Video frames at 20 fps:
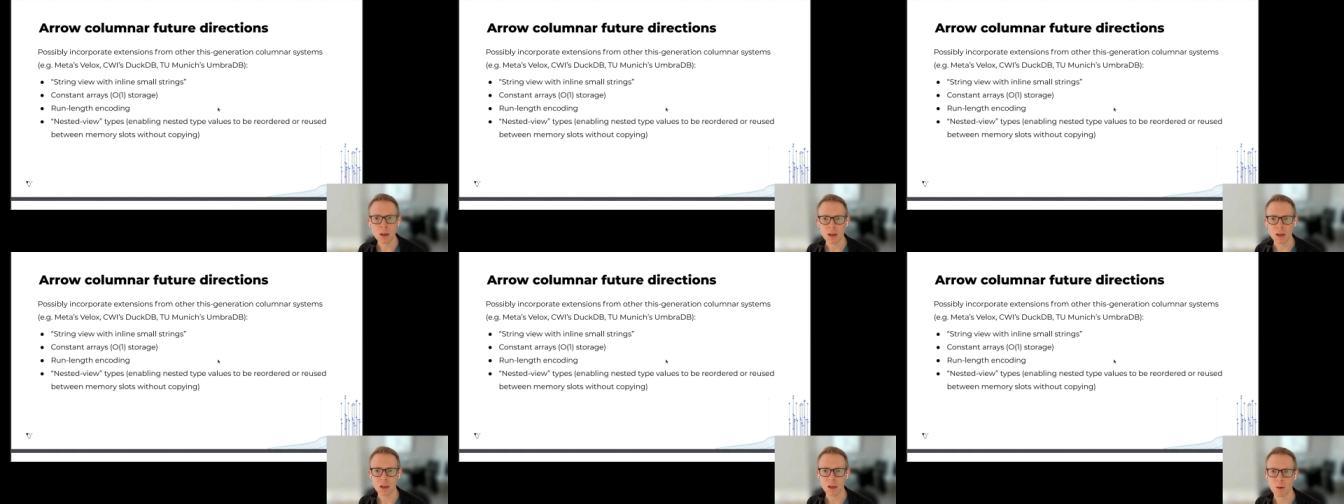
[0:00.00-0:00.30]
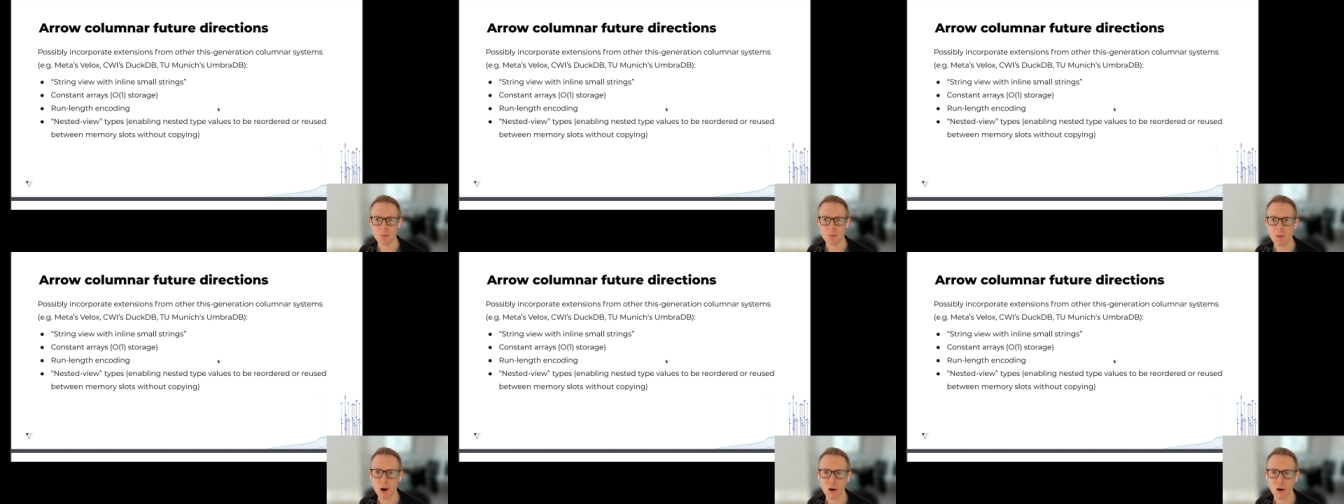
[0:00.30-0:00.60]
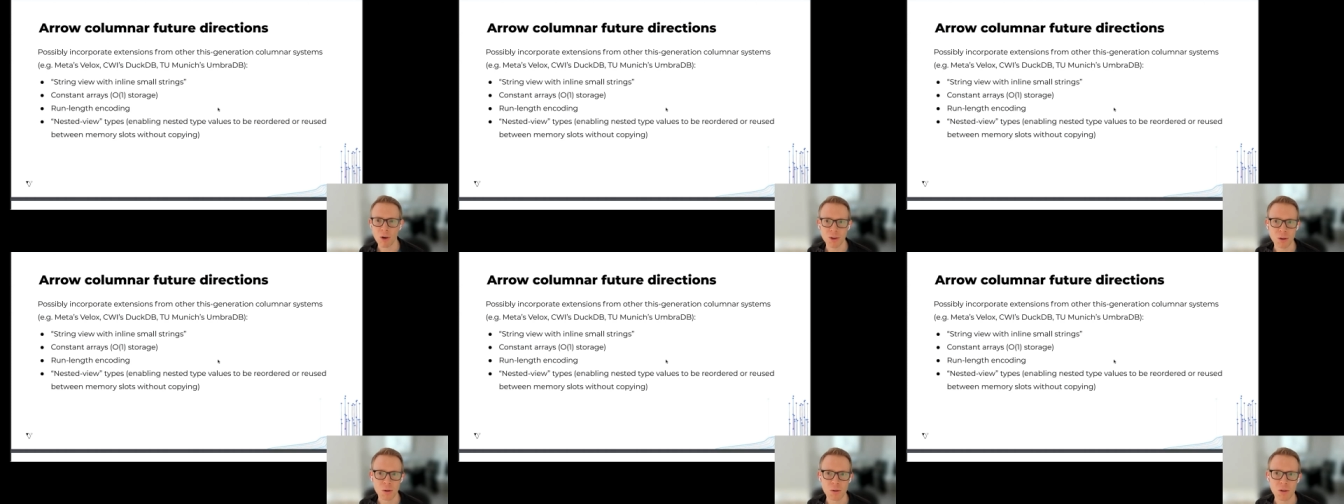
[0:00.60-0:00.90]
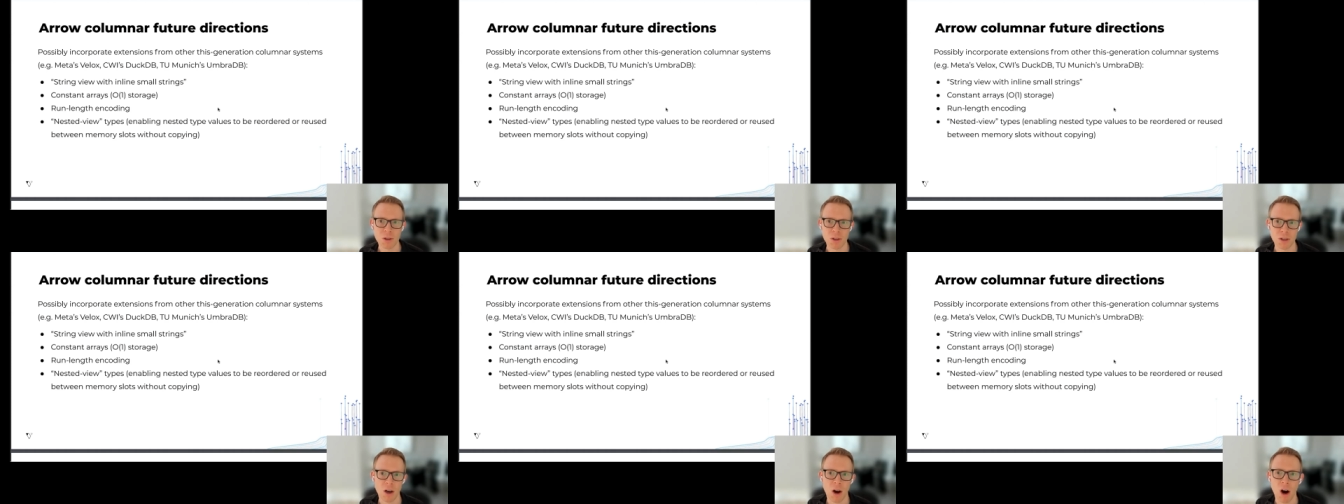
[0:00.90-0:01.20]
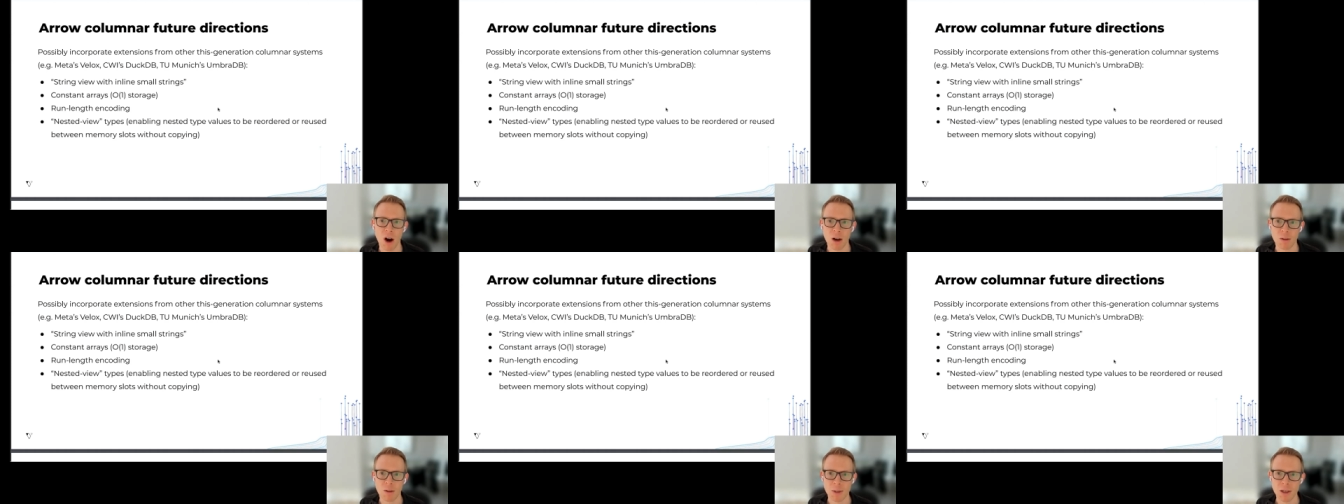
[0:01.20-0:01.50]
um, all use a
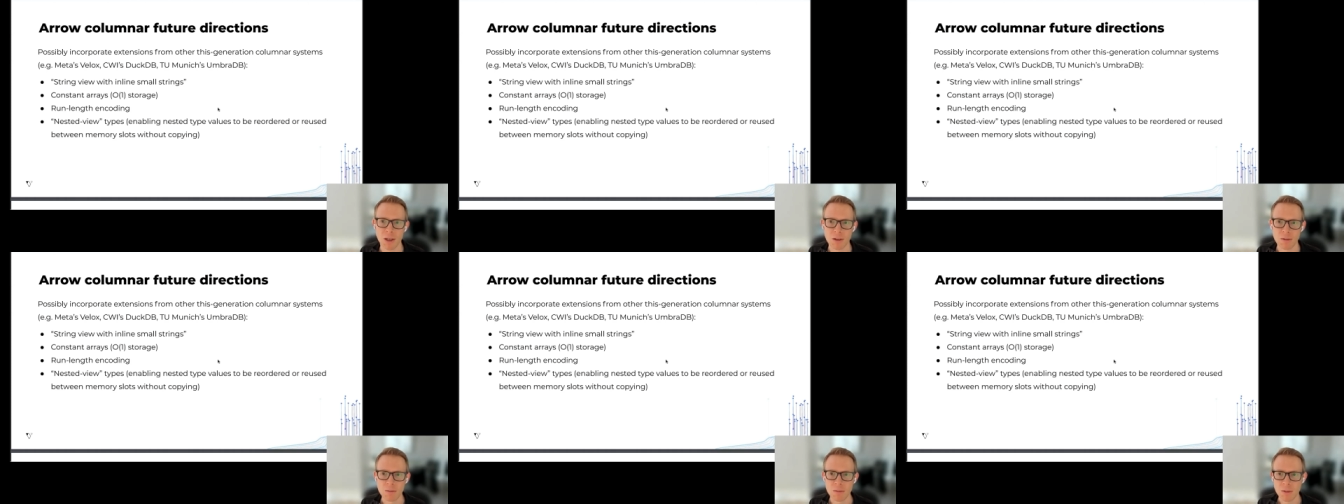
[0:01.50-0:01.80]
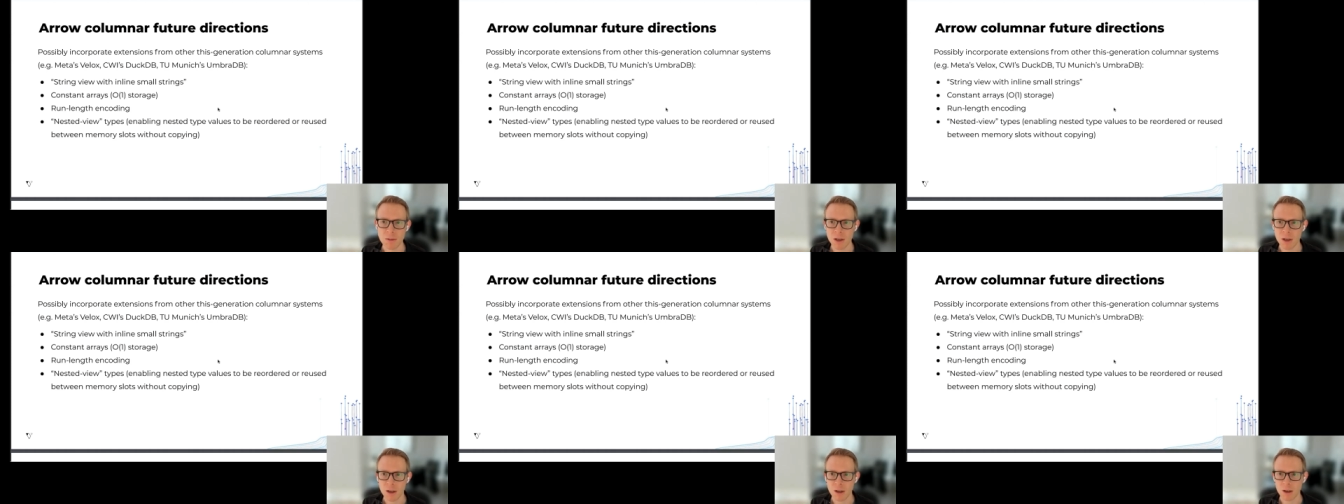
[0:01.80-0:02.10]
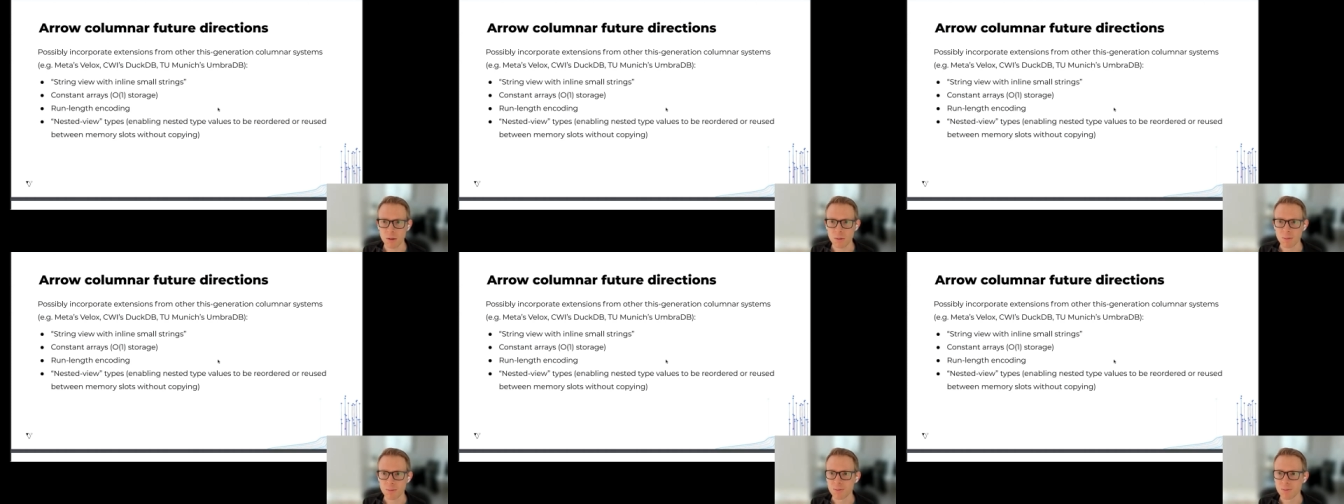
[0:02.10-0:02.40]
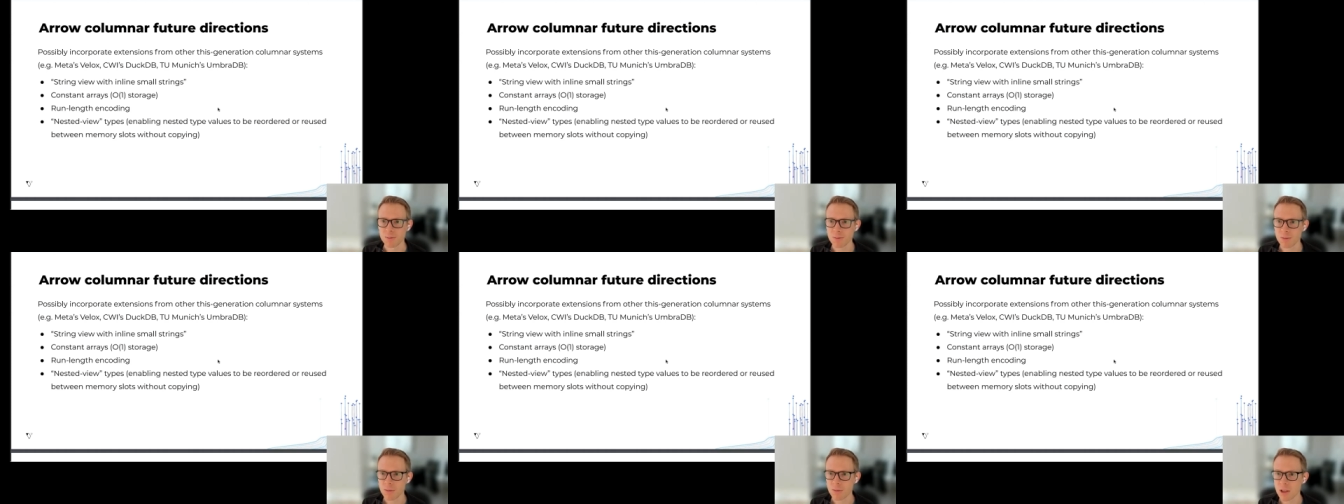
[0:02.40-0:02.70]
common um,